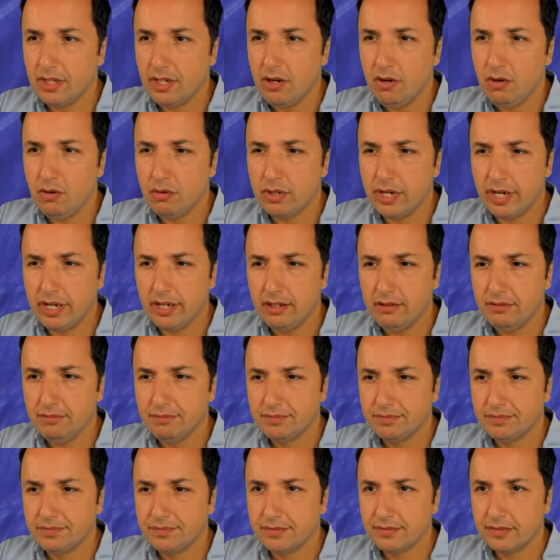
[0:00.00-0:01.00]
okay,
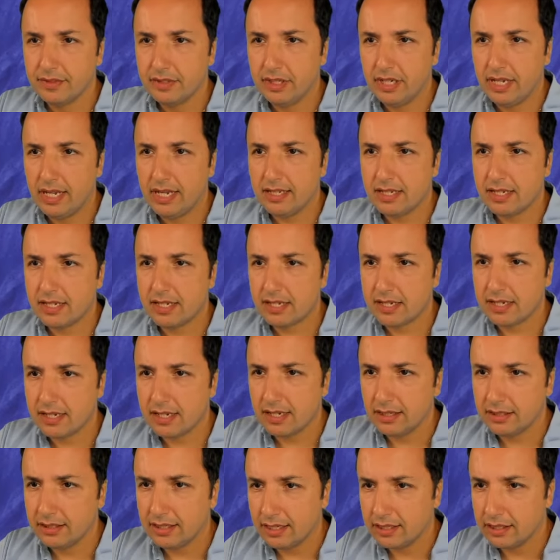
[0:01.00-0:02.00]
let's
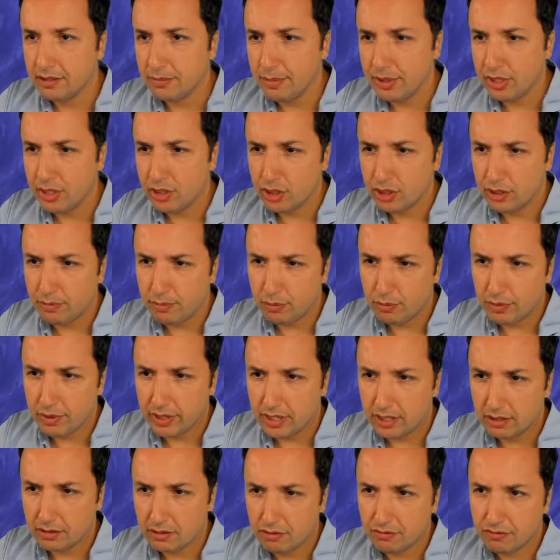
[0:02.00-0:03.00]
attack the bishop. We
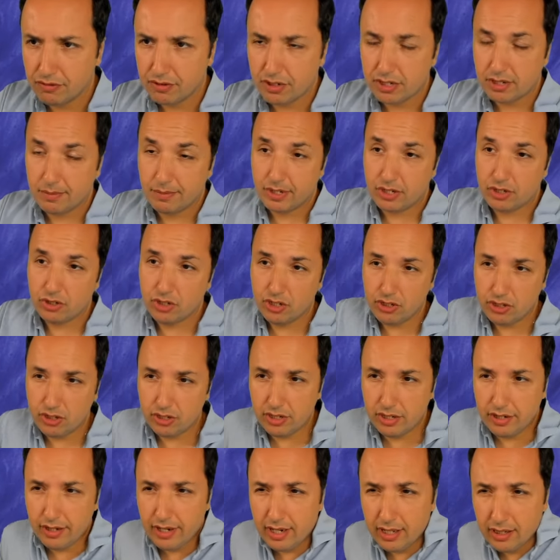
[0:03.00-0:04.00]
can go for some exchanges
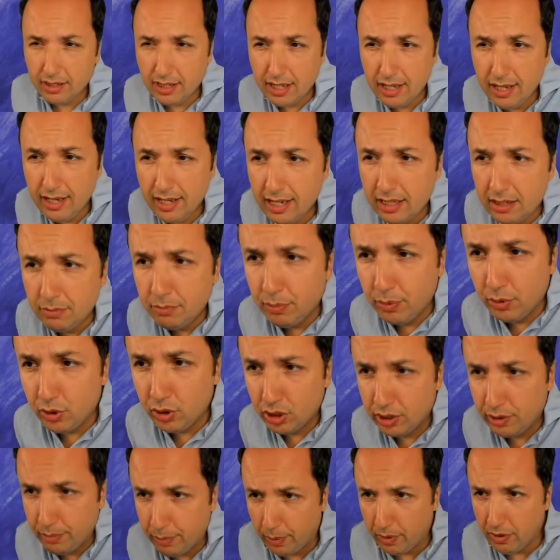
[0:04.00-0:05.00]
here, and he can push
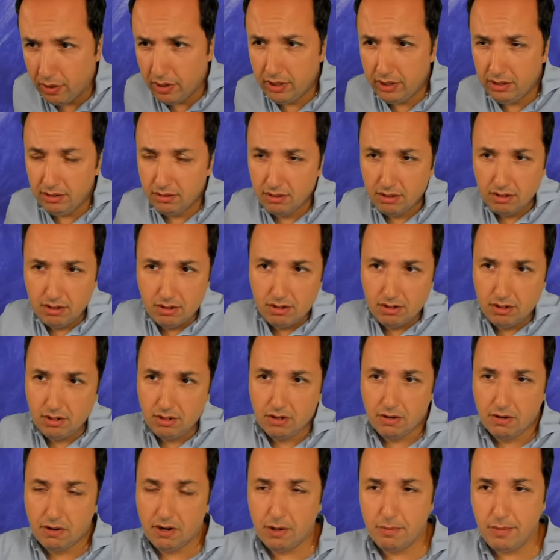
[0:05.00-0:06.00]
the pawn,
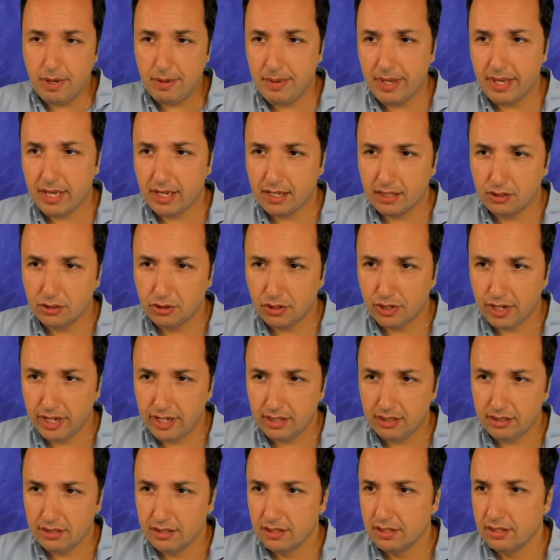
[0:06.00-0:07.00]
or maybe he can
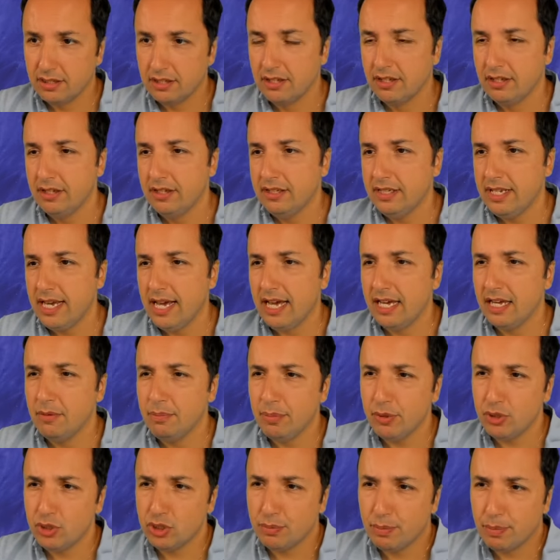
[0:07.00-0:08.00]
trade. Yeah, he
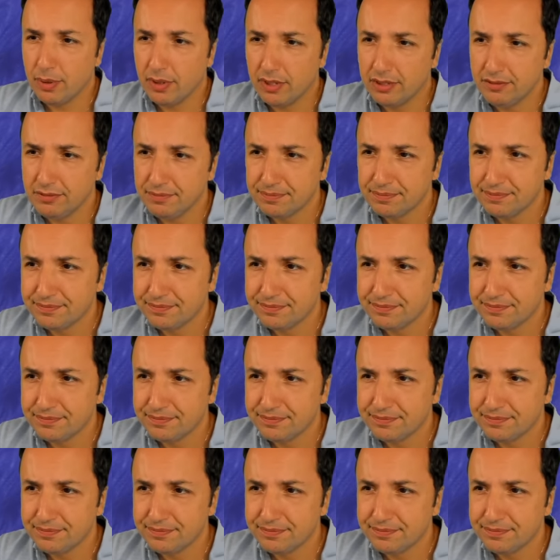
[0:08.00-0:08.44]
pushed the pawn.